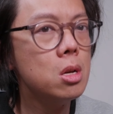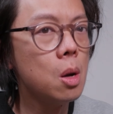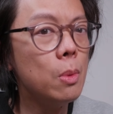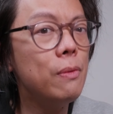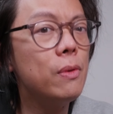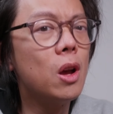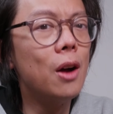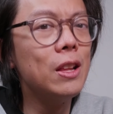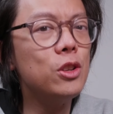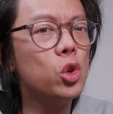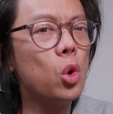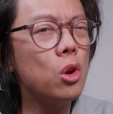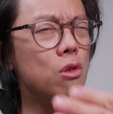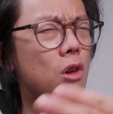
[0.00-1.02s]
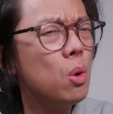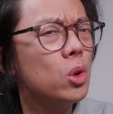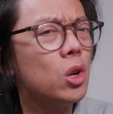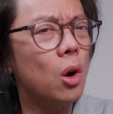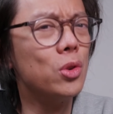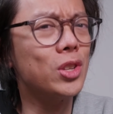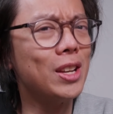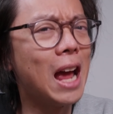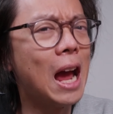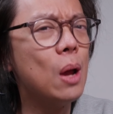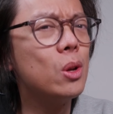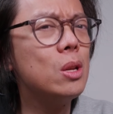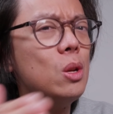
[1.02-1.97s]
I mean, if you can't enjoy your own content,
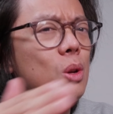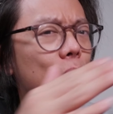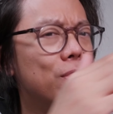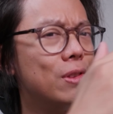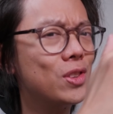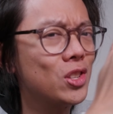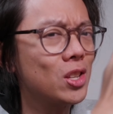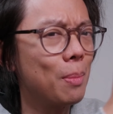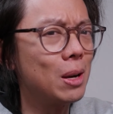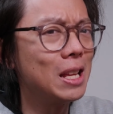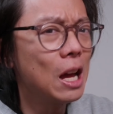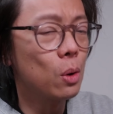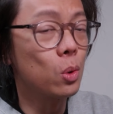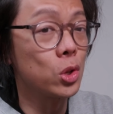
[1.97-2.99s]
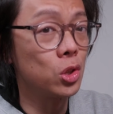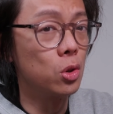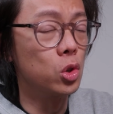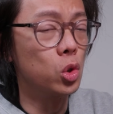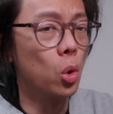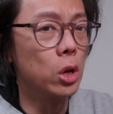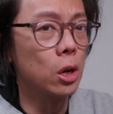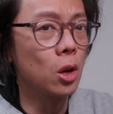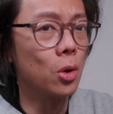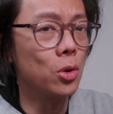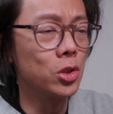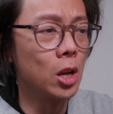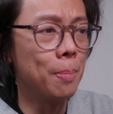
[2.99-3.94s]
how can you convince somebody else to enjoy your
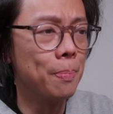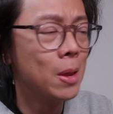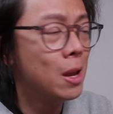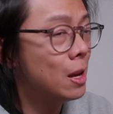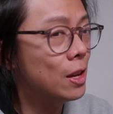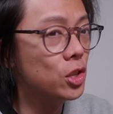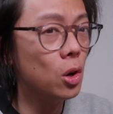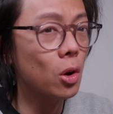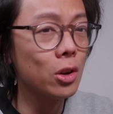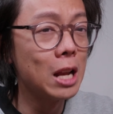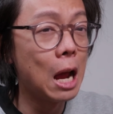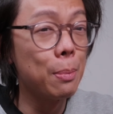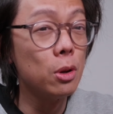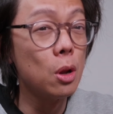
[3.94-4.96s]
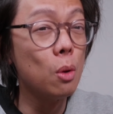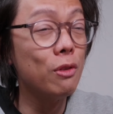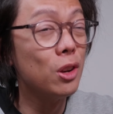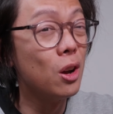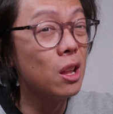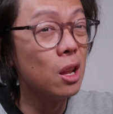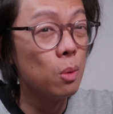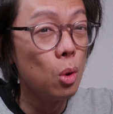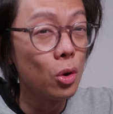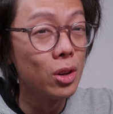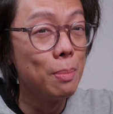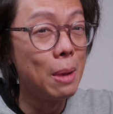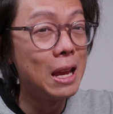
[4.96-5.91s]
content? It's not going to happen overnight, and I'm
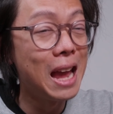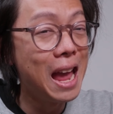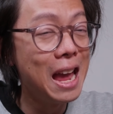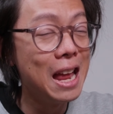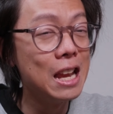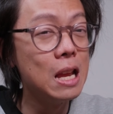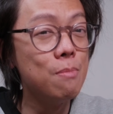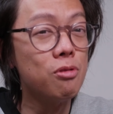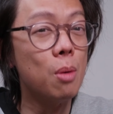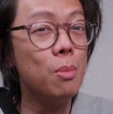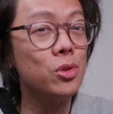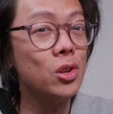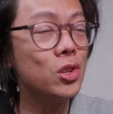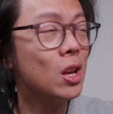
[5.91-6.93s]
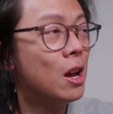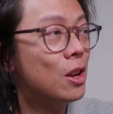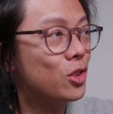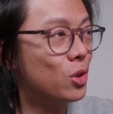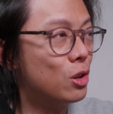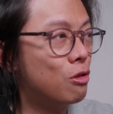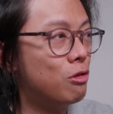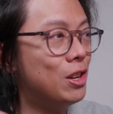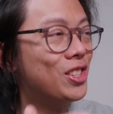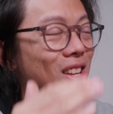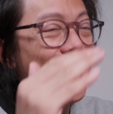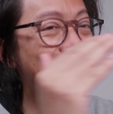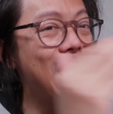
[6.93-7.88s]
not going to make any promises to
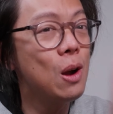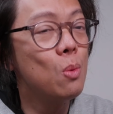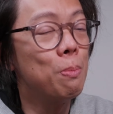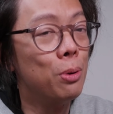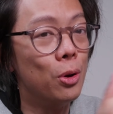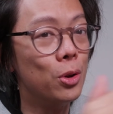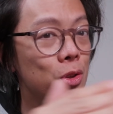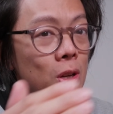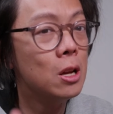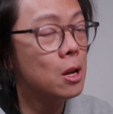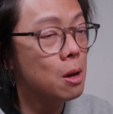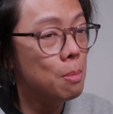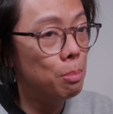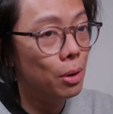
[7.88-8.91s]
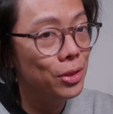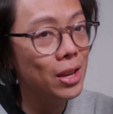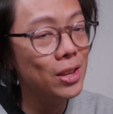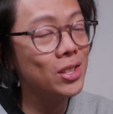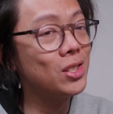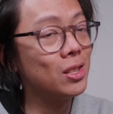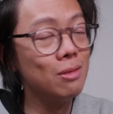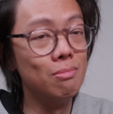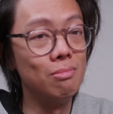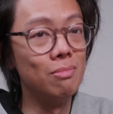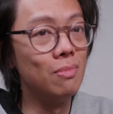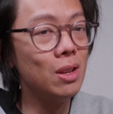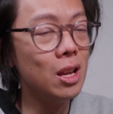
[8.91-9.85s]
increase output, but this
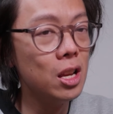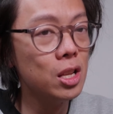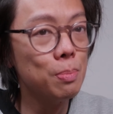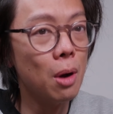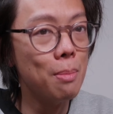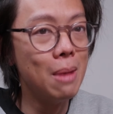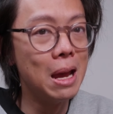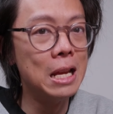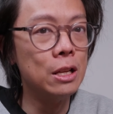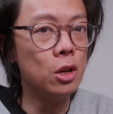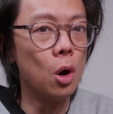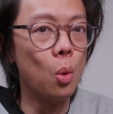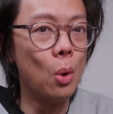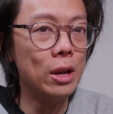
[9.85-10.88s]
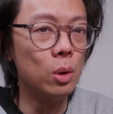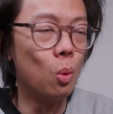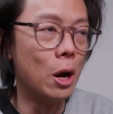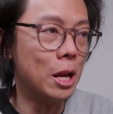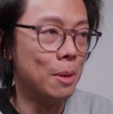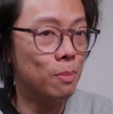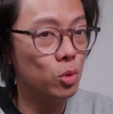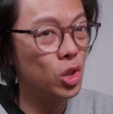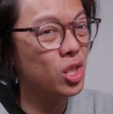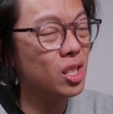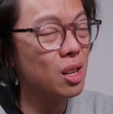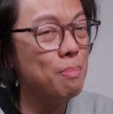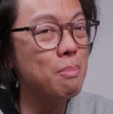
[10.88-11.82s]
is my main goal anyway,
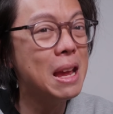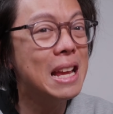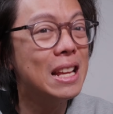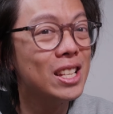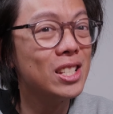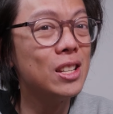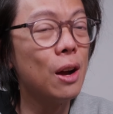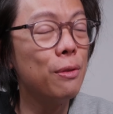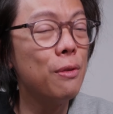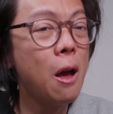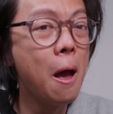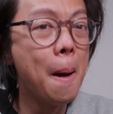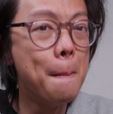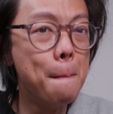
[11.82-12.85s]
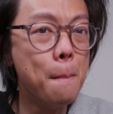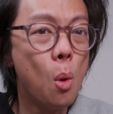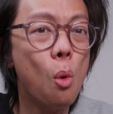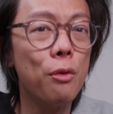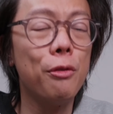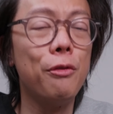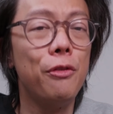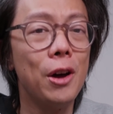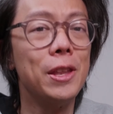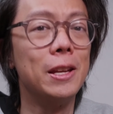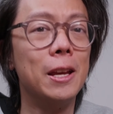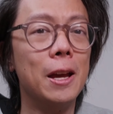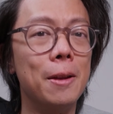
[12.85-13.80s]
just to make stuff more
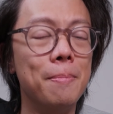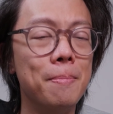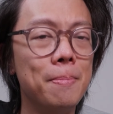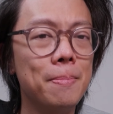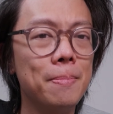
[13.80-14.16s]
fun again.